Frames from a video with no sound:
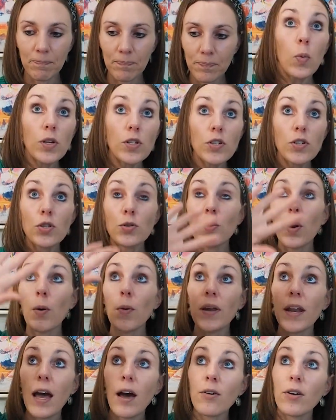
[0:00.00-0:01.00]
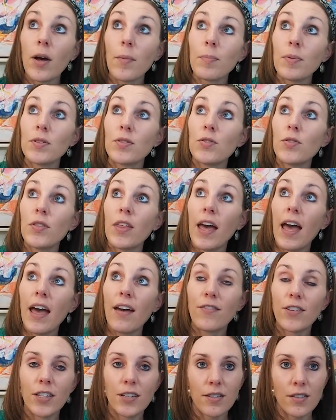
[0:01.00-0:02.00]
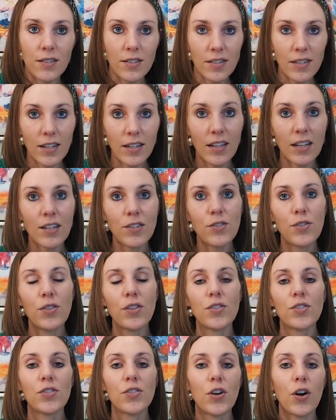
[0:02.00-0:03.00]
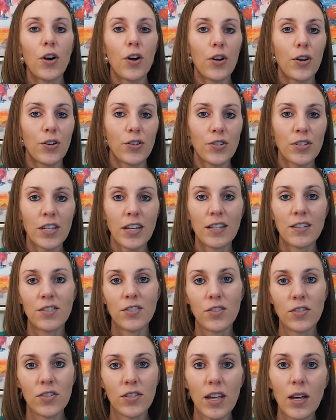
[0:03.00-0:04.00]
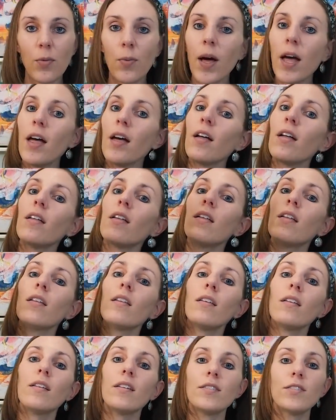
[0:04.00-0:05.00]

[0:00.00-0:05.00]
We just throw it out up into the heavens and into the stars and just say, well,